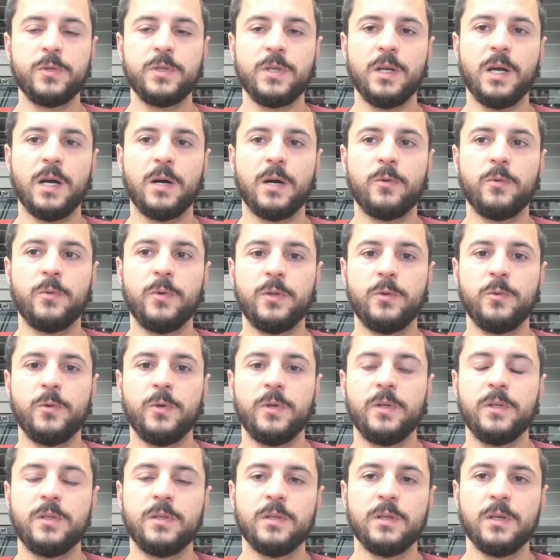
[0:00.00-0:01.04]
we'll see how we
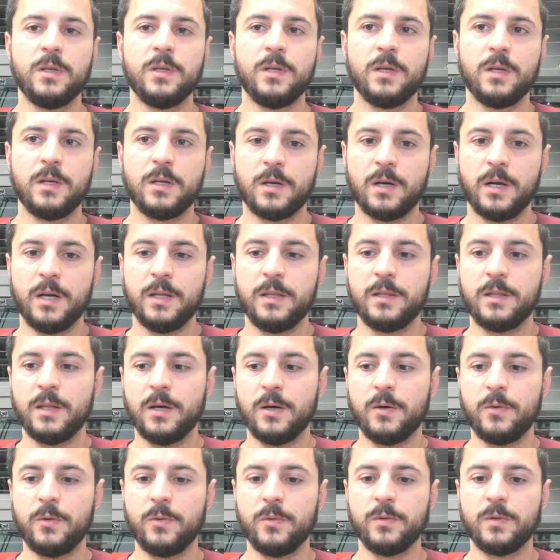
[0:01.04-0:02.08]
do it.
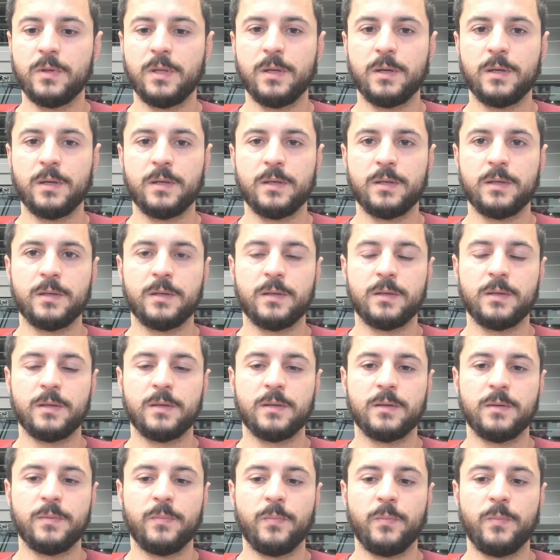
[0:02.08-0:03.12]
Right now,
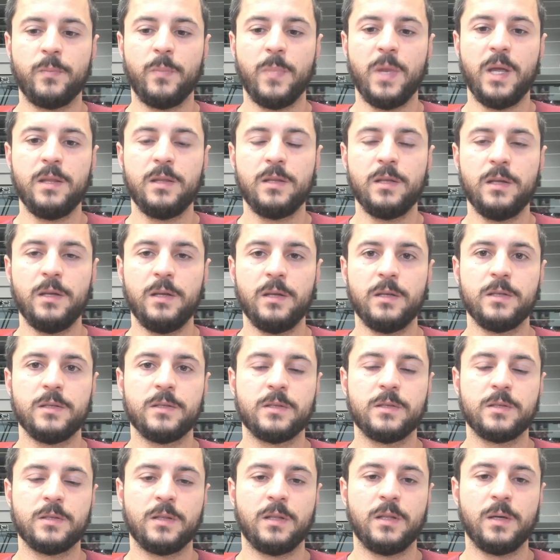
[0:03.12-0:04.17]
the main thing
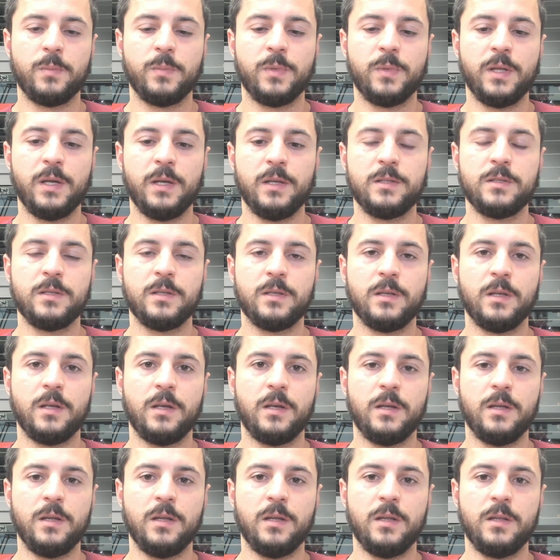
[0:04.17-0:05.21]
is the updates
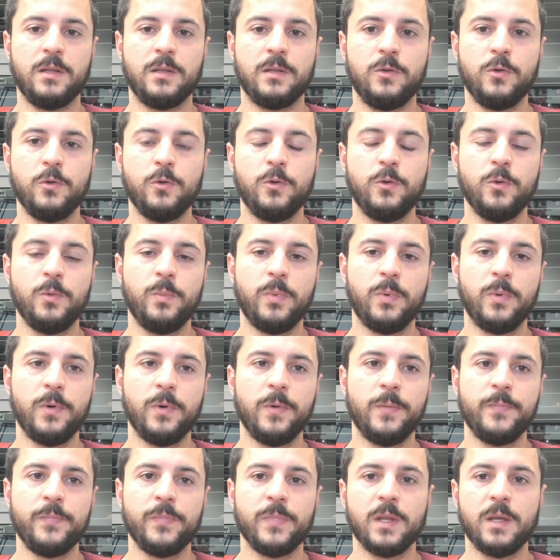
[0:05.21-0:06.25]
in YouTube,
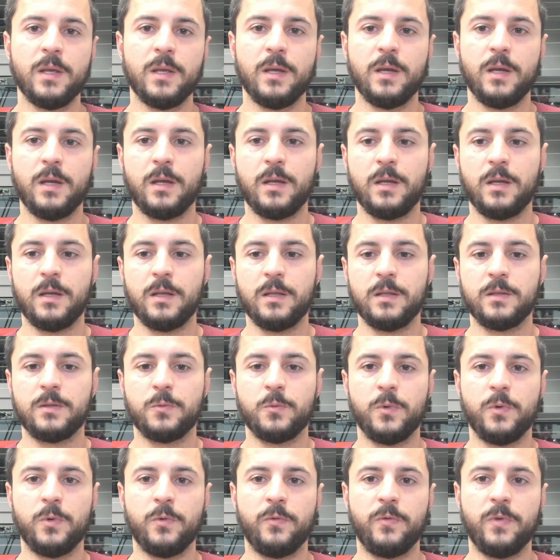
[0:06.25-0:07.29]

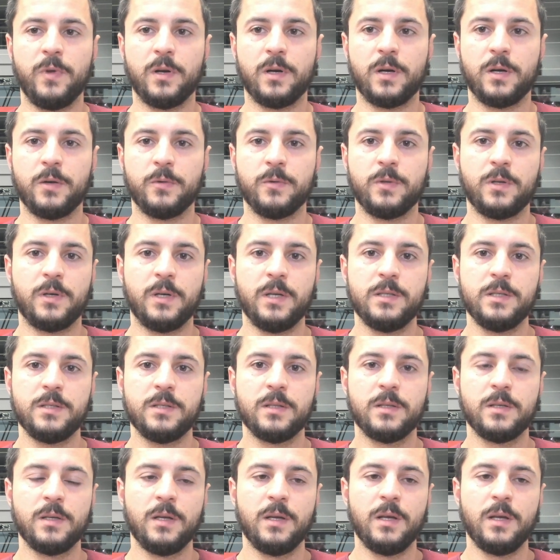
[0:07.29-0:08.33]
and we'll figure out the
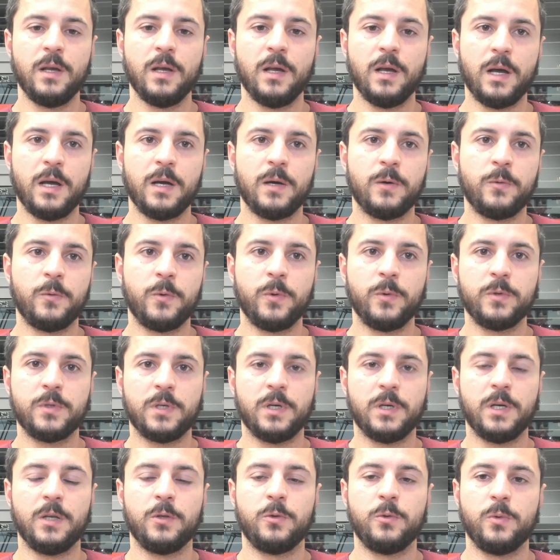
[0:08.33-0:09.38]
rest. I
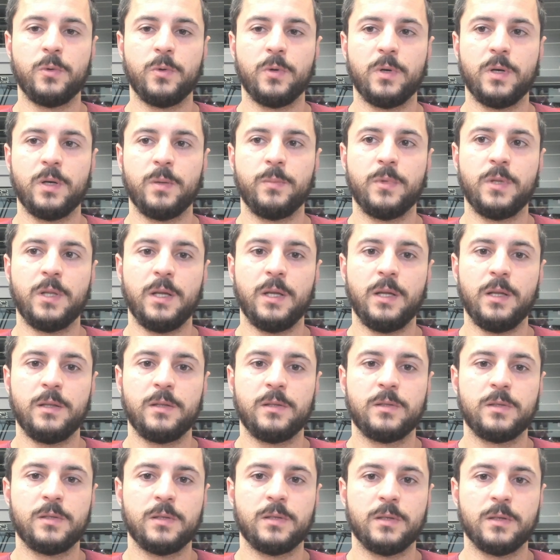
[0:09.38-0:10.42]
will try to
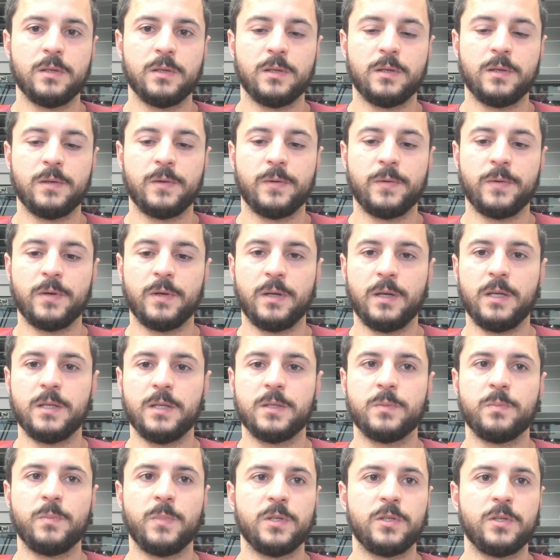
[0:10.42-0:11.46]
update
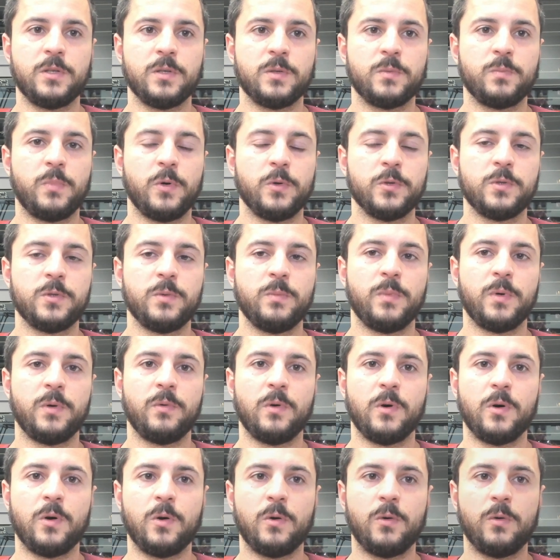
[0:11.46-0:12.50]
as much as
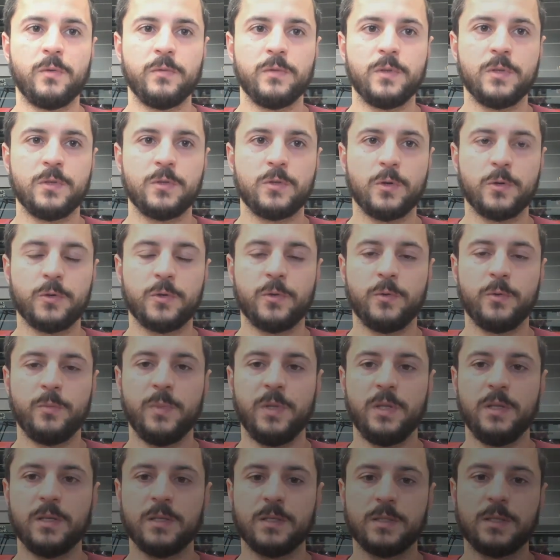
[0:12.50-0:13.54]
possible all of the
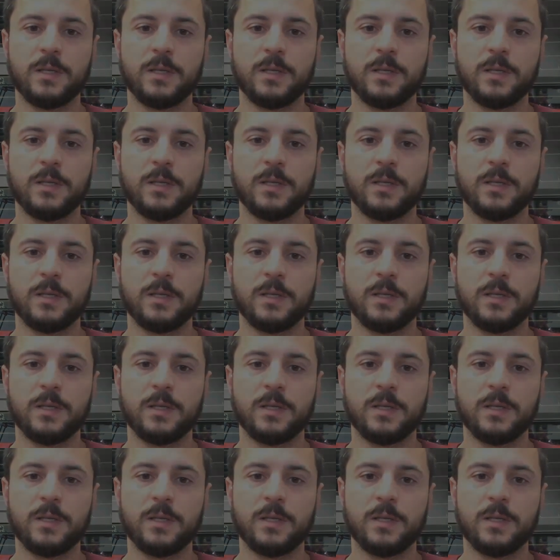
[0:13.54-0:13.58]
social